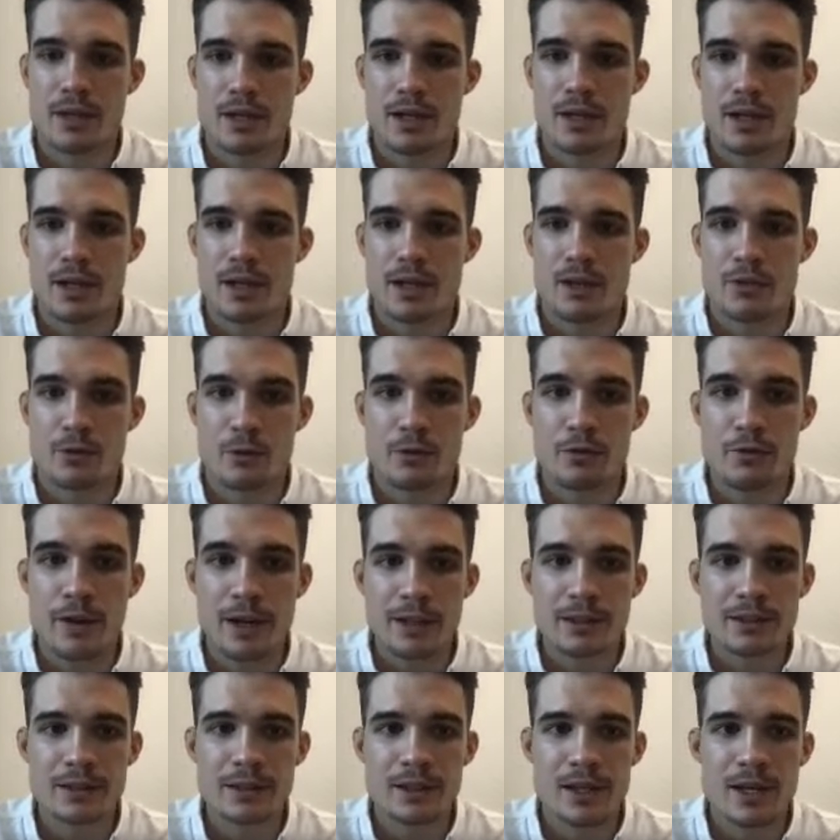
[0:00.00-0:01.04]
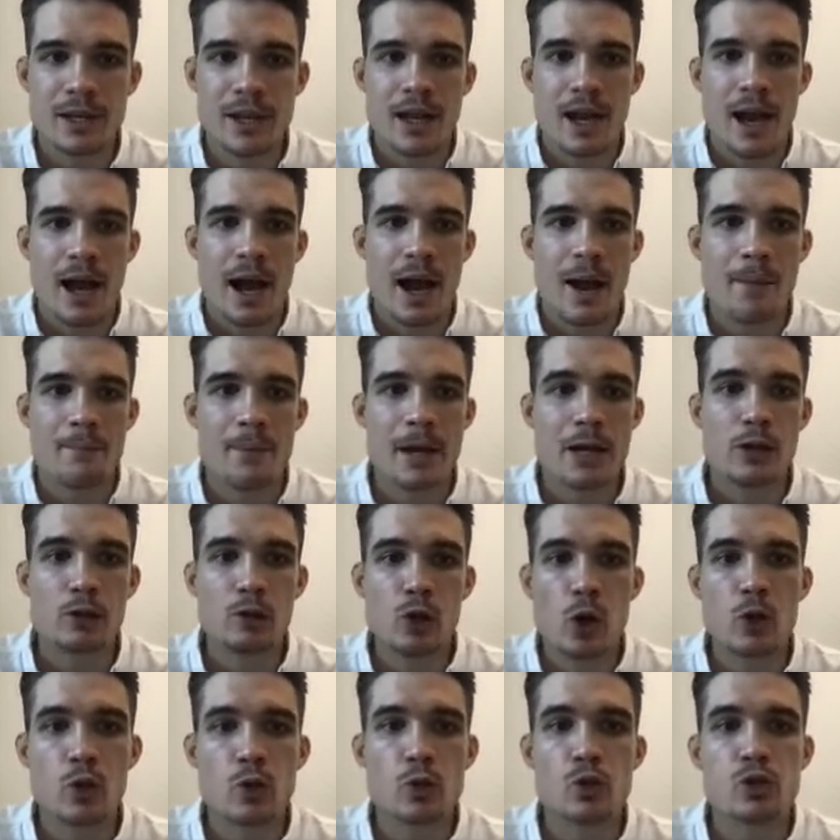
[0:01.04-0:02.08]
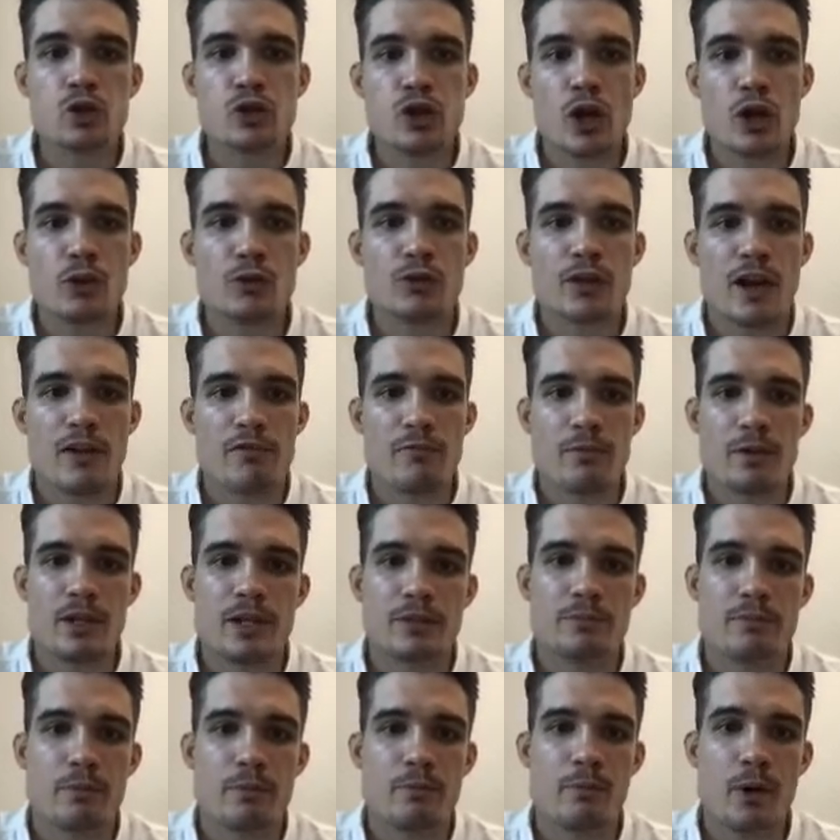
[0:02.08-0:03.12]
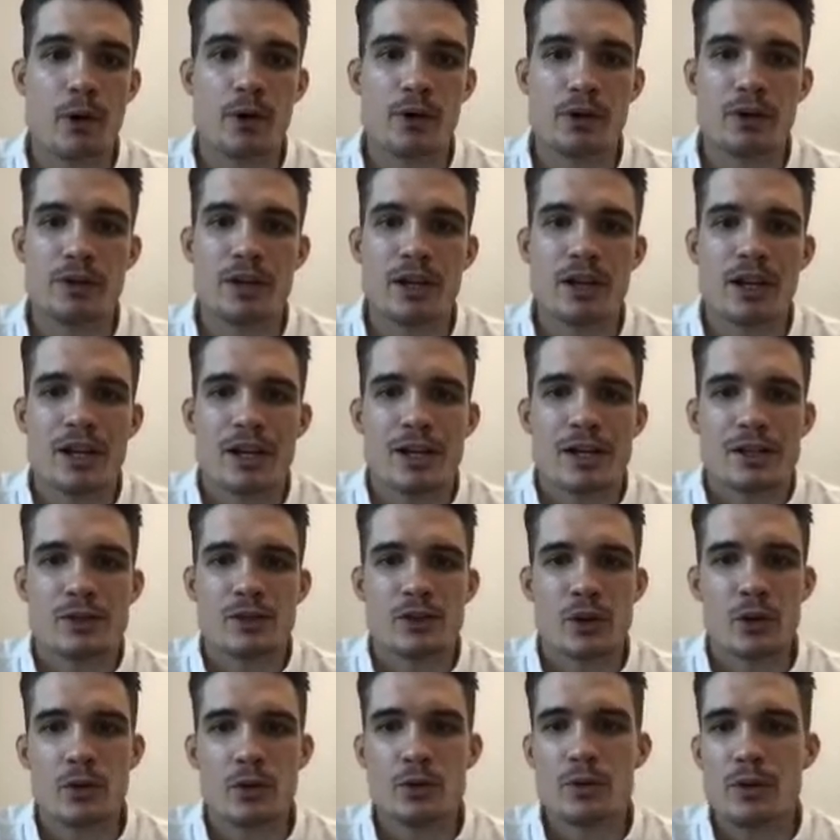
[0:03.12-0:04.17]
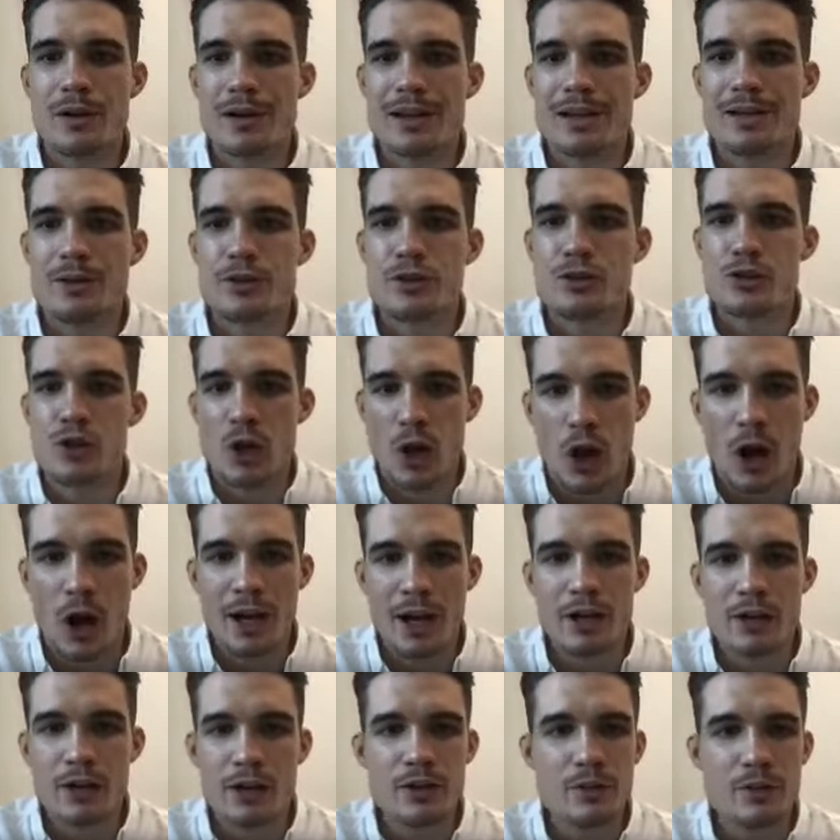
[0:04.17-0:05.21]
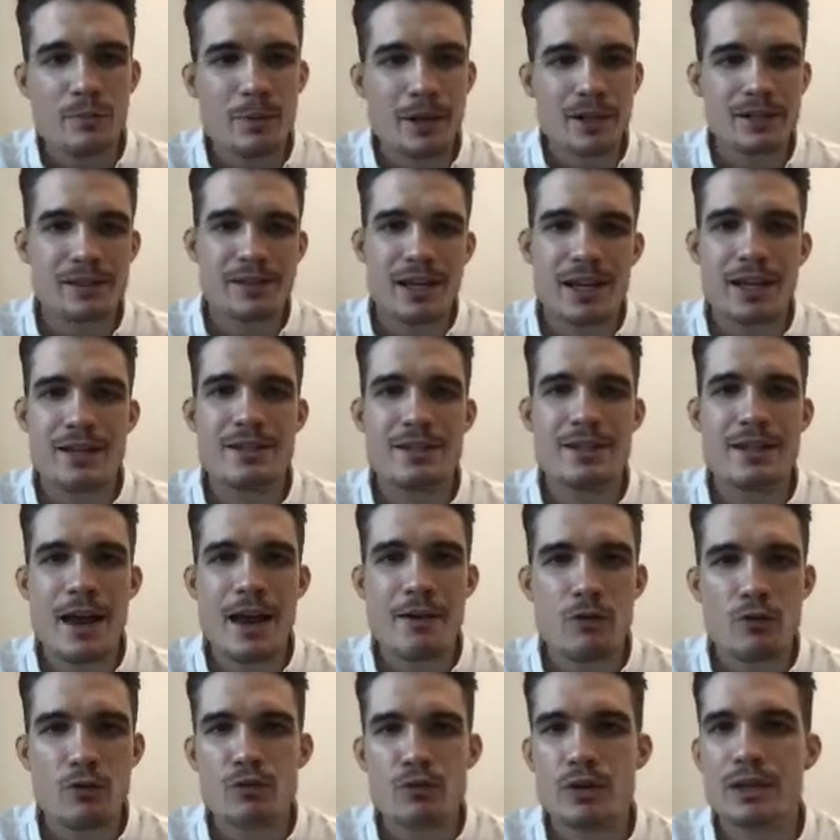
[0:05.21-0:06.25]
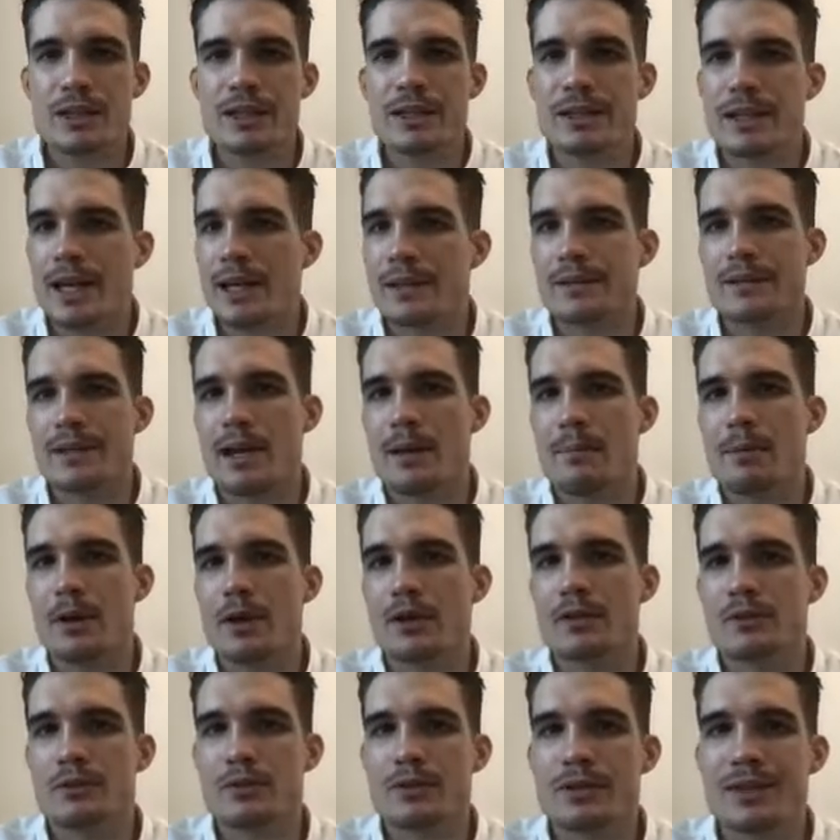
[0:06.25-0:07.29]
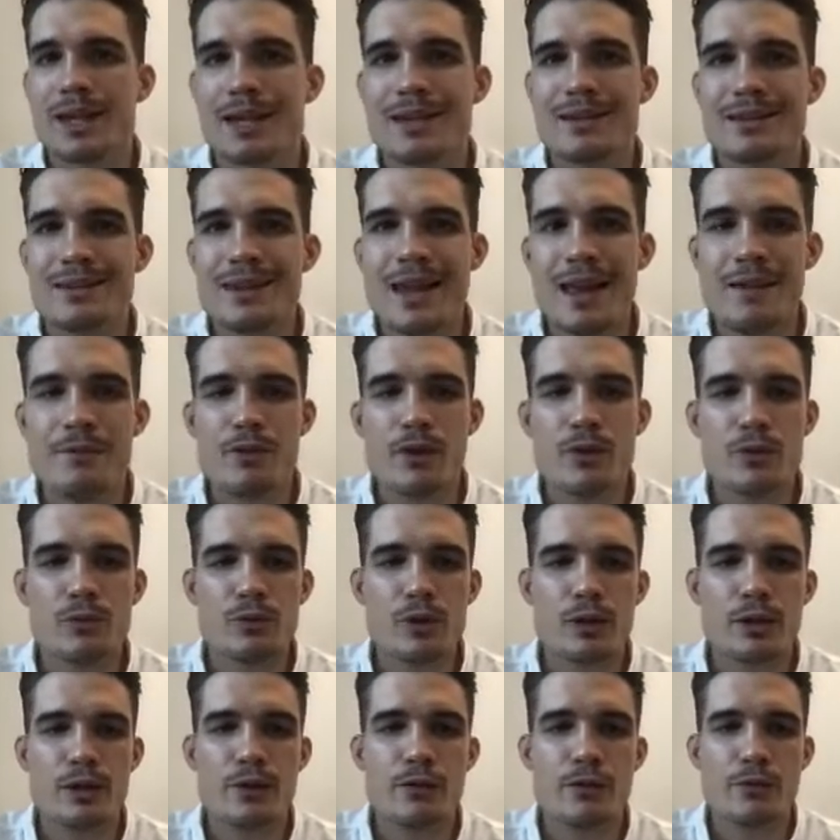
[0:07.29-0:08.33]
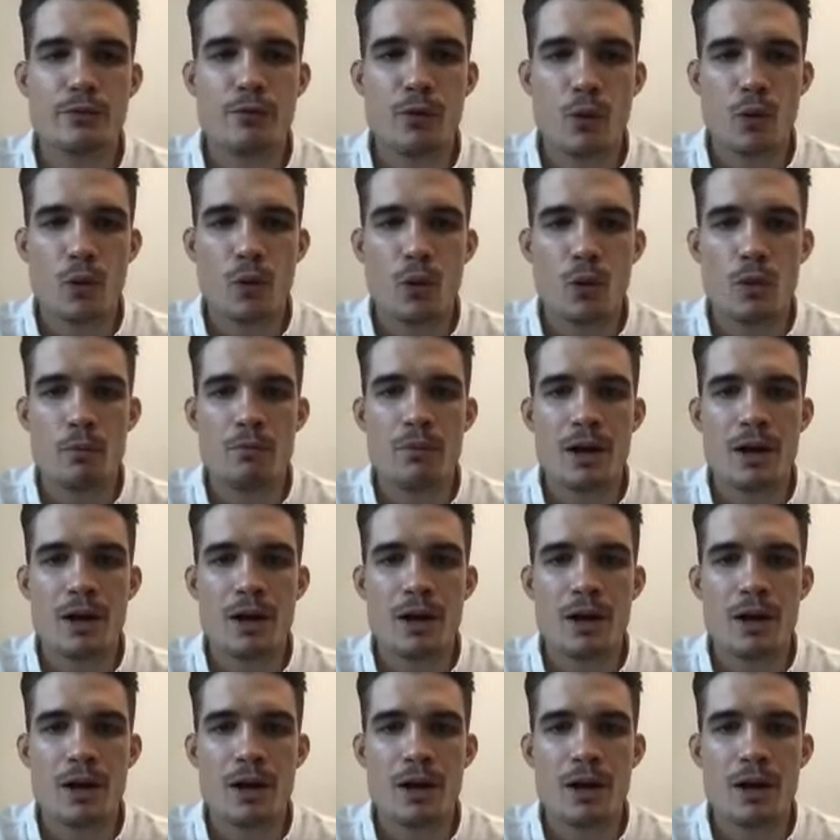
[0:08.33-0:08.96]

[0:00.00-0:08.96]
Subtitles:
effect, and local self-government is promoted. So China, you might say, never really gets there because they never really form